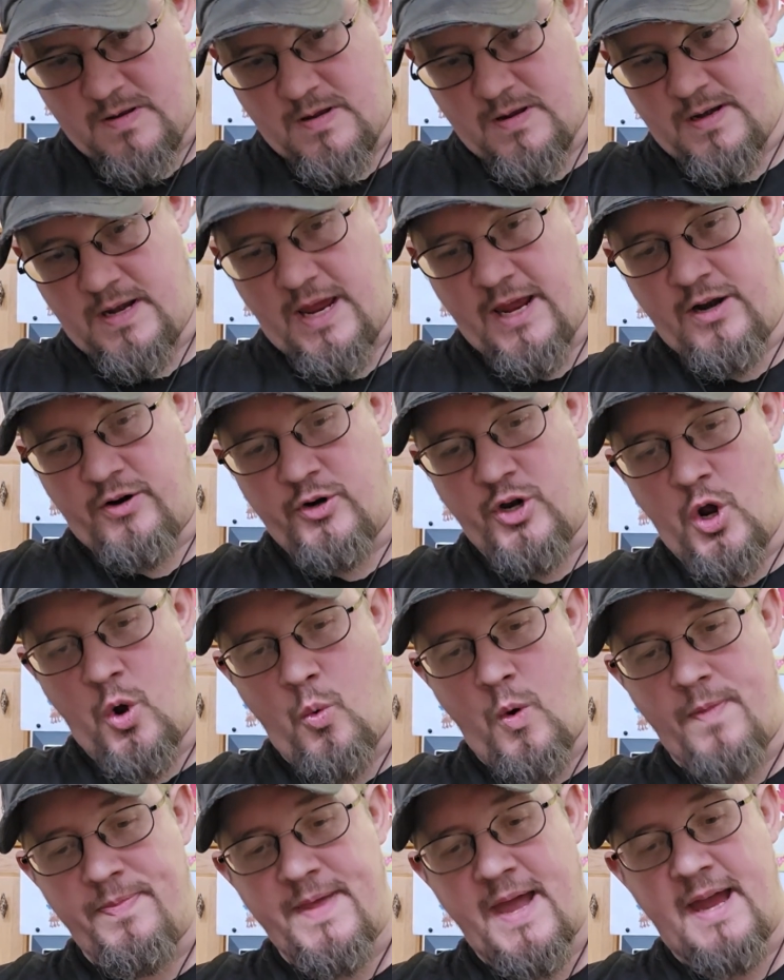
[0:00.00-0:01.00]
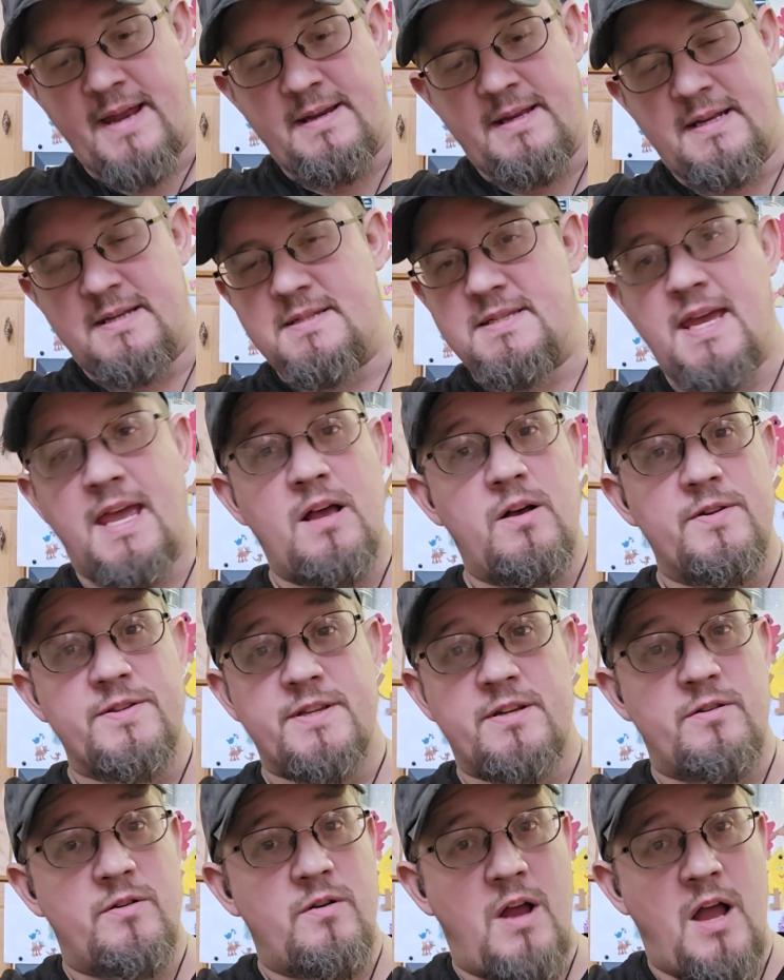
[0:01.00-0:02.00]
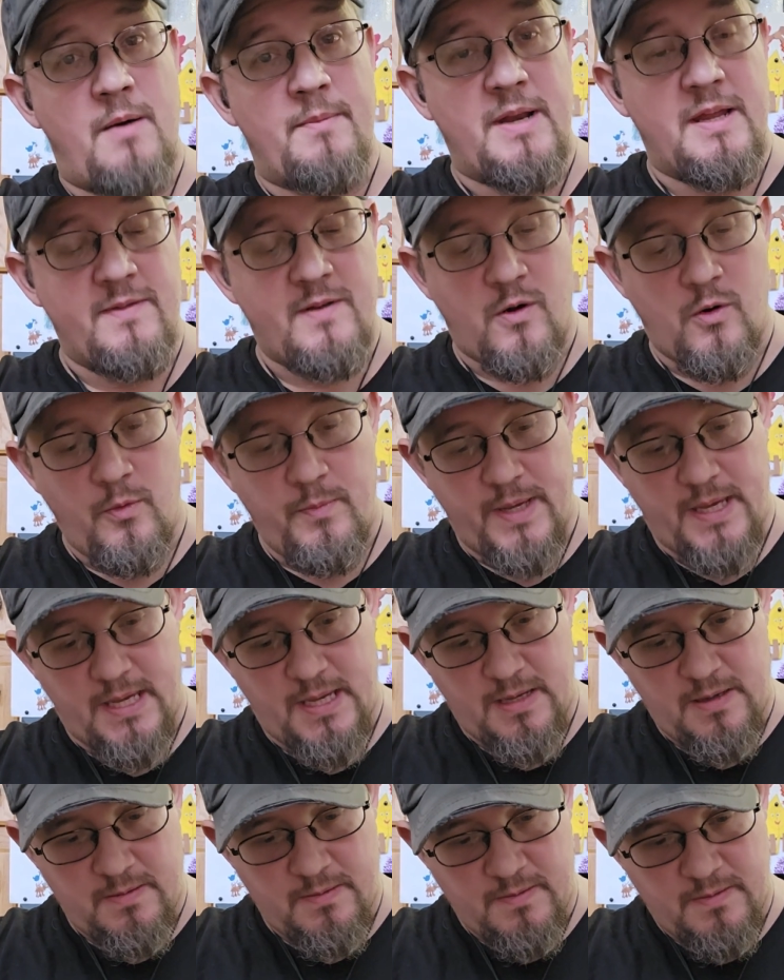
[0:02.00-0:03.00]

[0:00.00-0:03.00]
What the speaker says: Now I don't know what that entails and how many there will be.